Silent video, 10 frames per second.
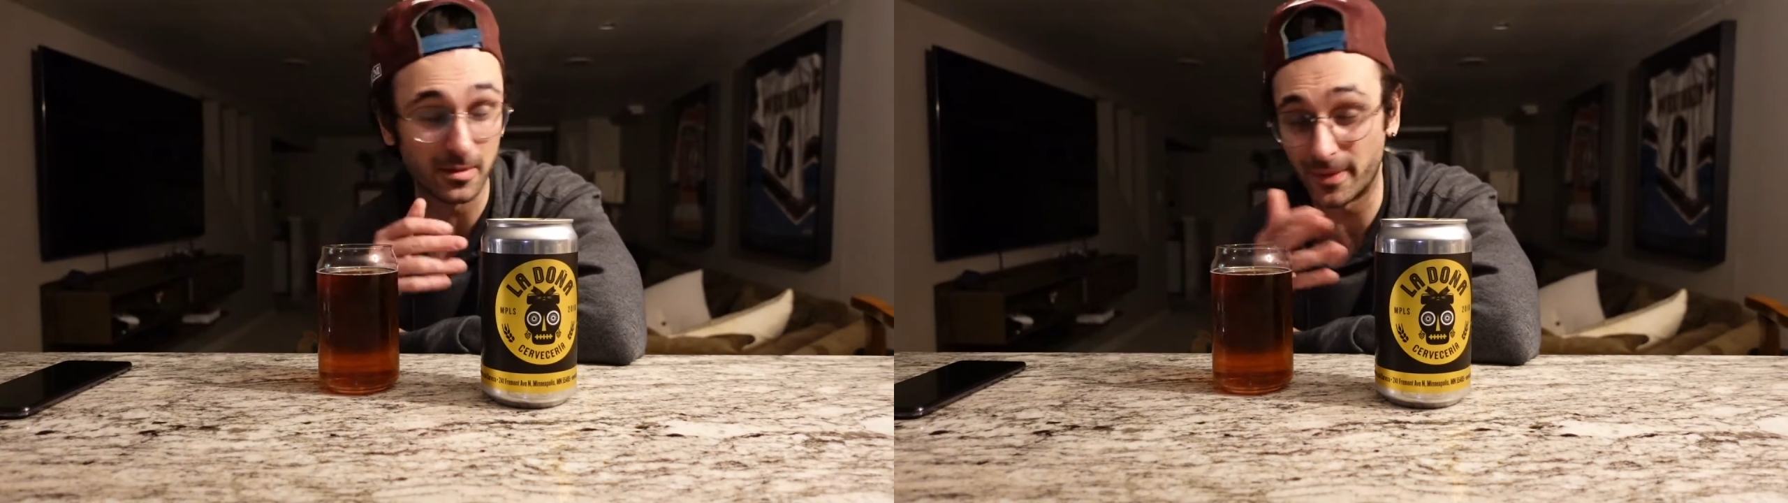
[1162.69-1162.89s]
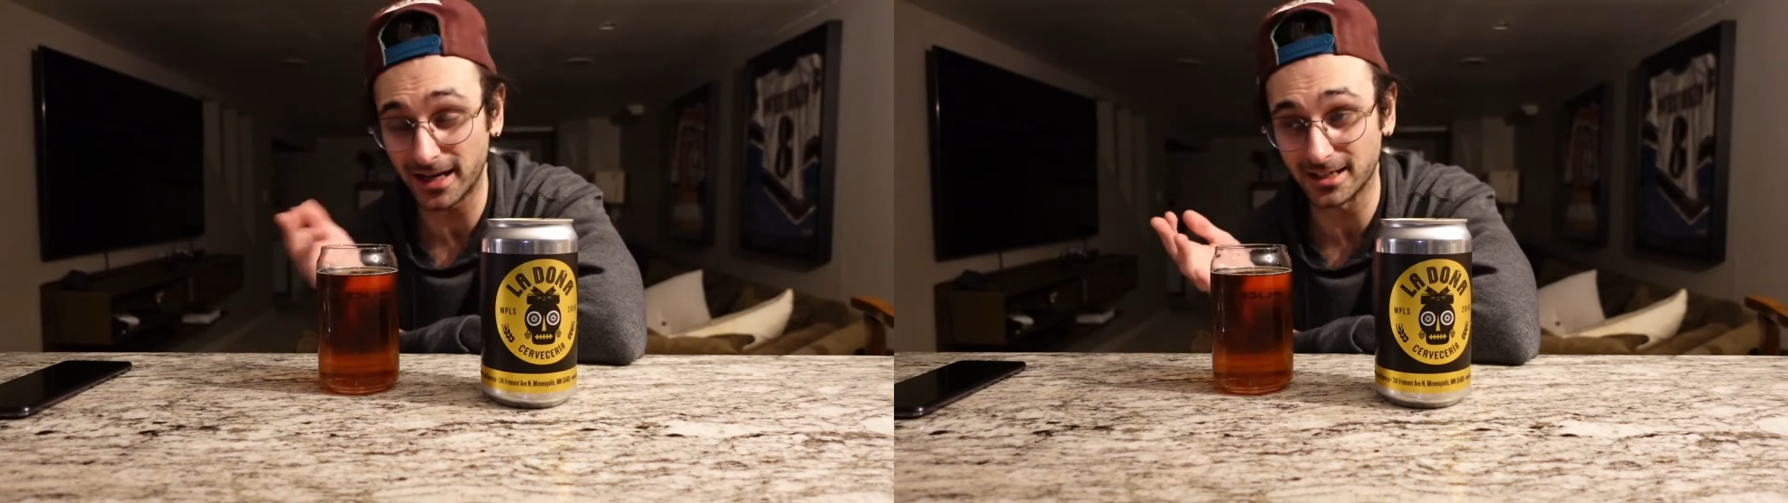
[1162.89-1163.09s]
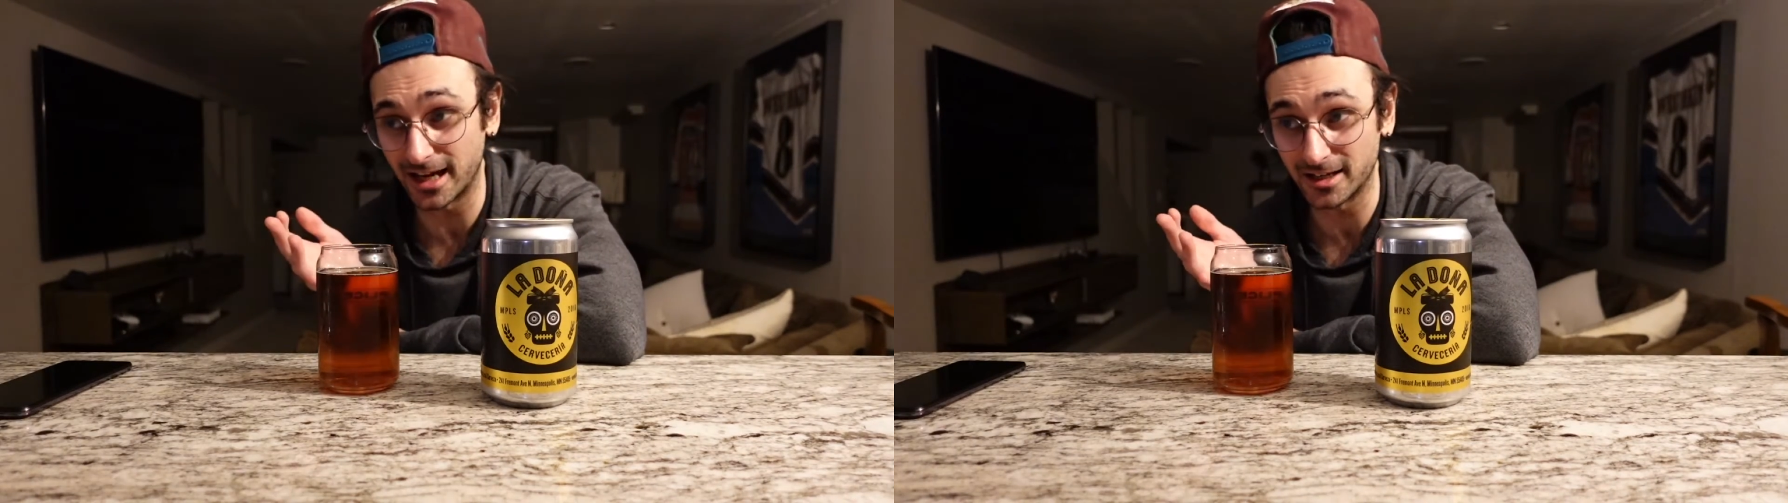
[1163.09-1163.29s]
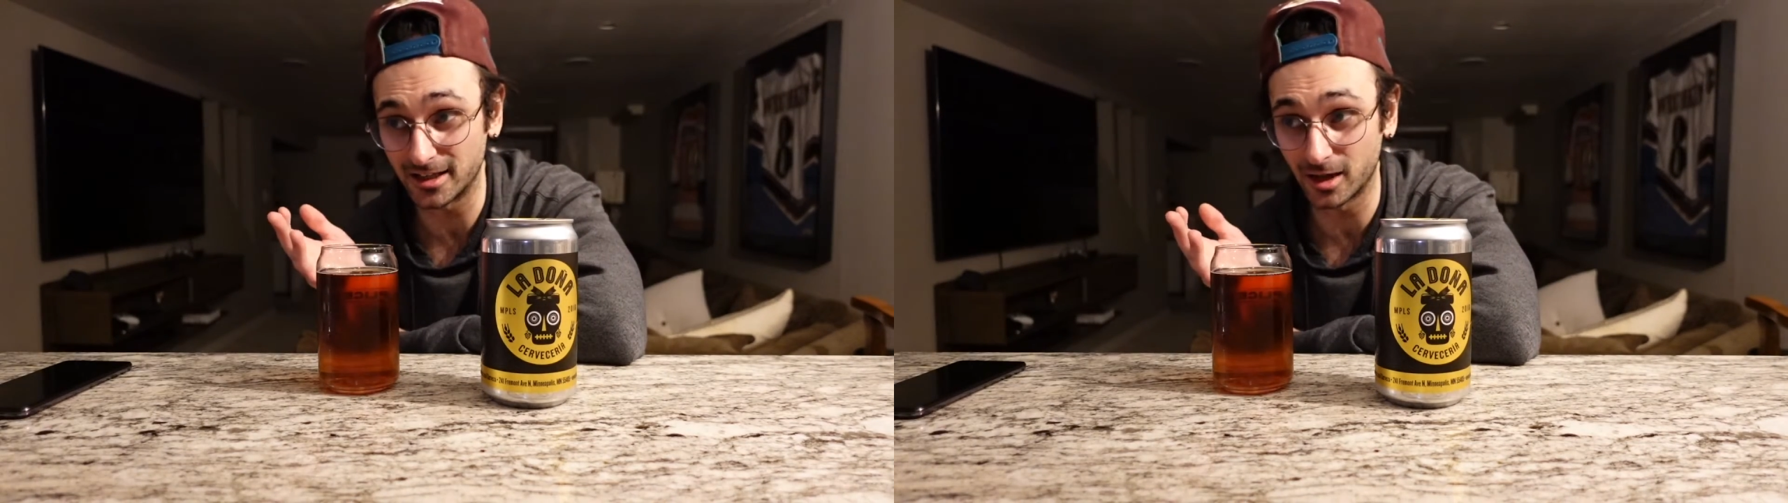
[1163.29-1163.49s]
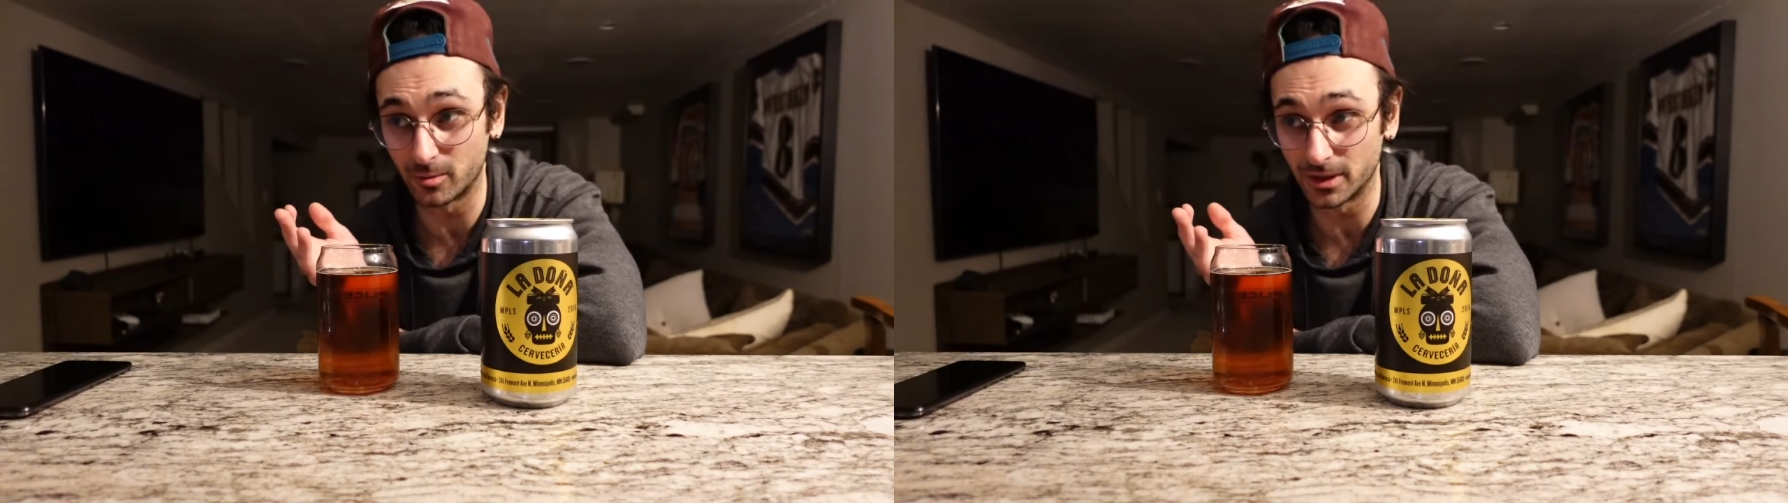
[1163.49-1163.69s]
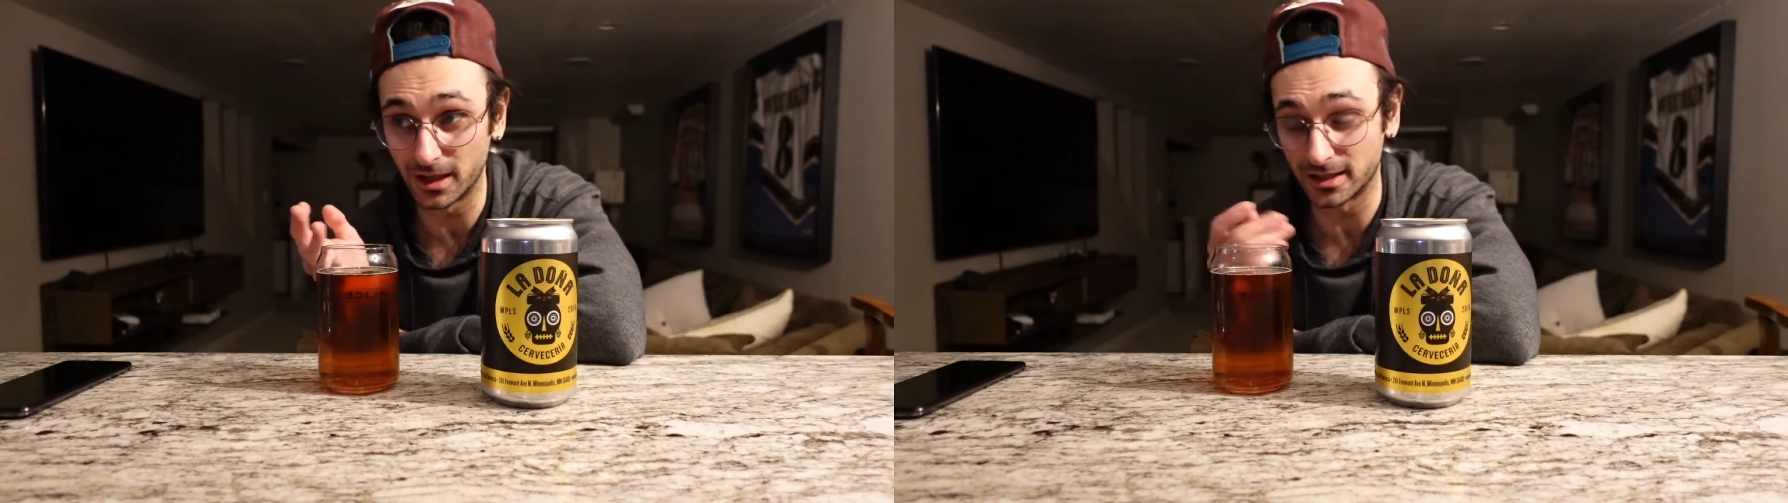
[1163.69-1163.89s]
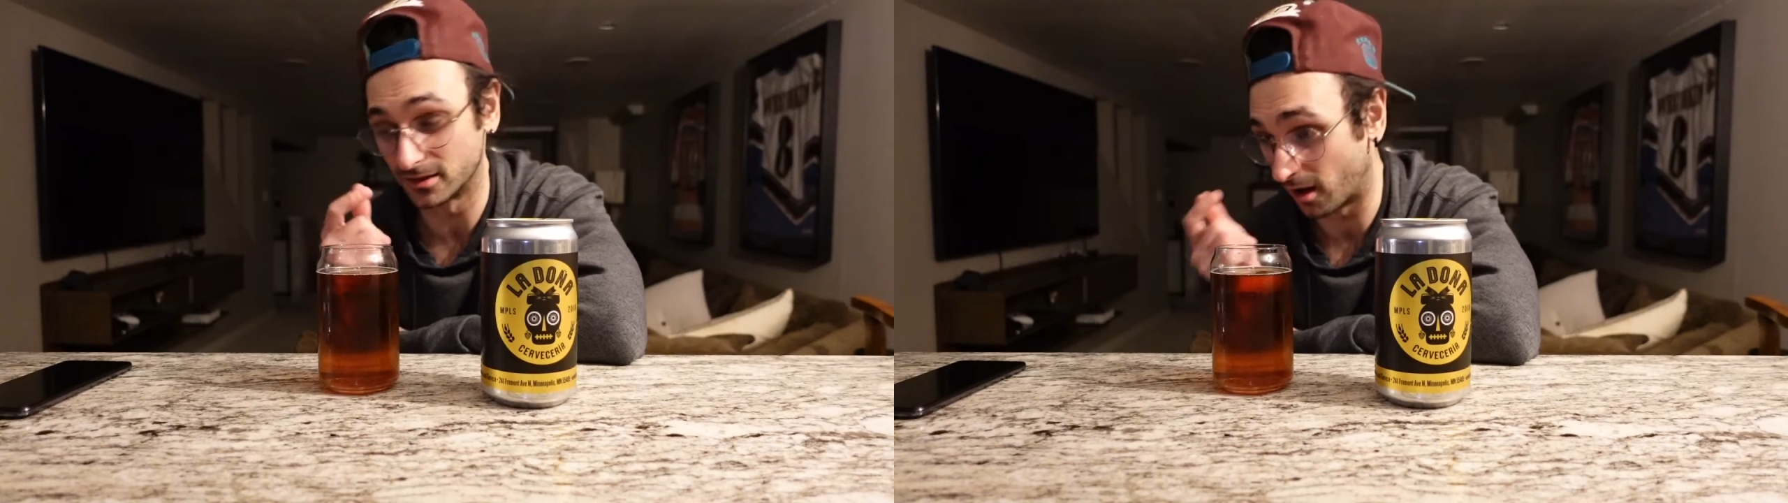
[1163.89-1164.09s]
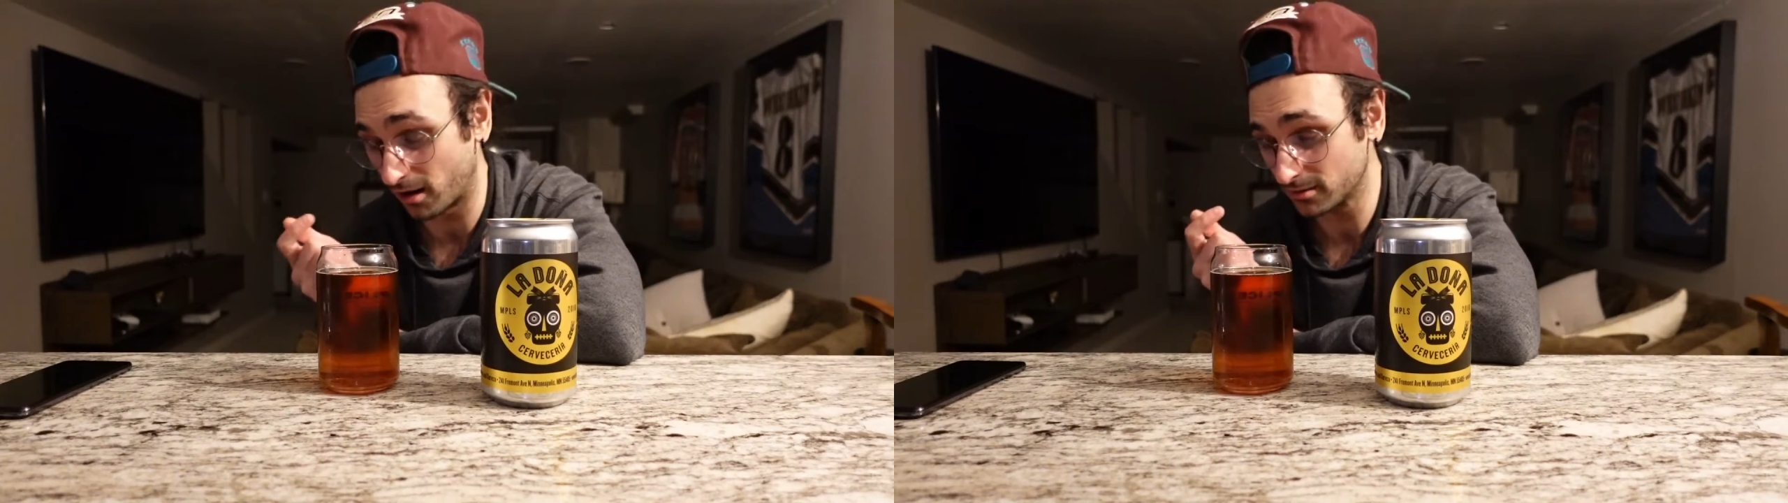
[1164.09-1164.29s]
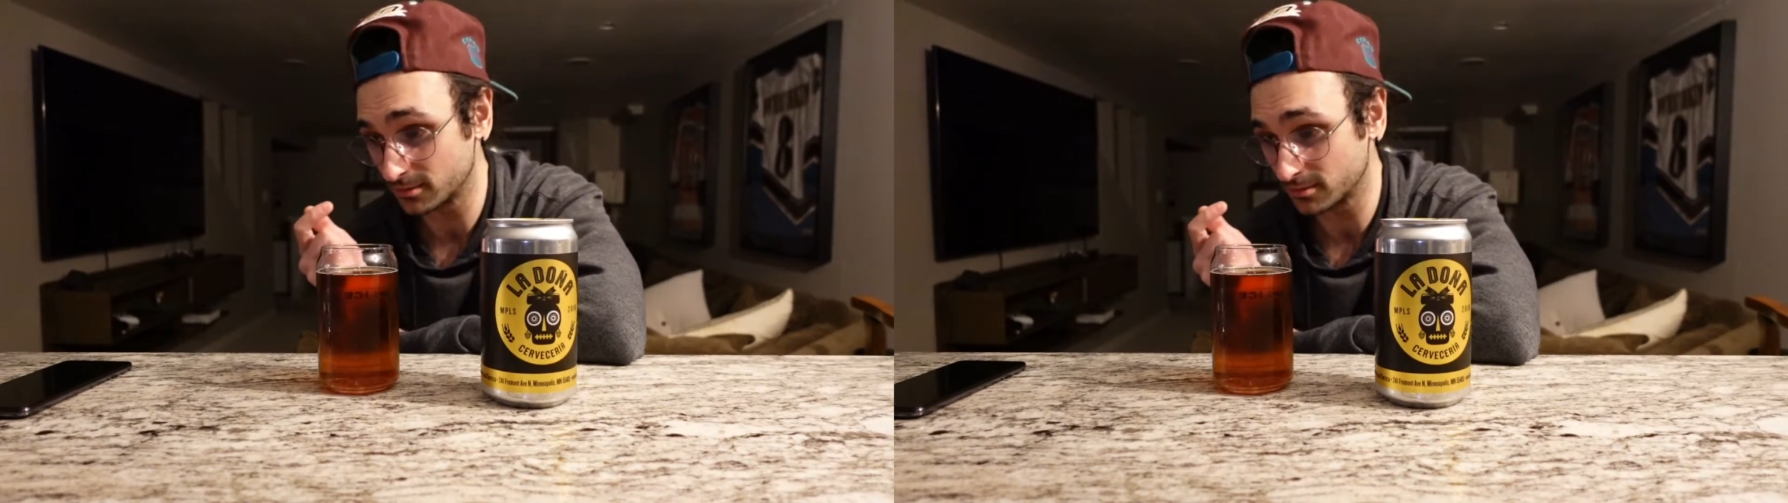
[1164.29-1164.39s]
back in editing I'll be like, nah,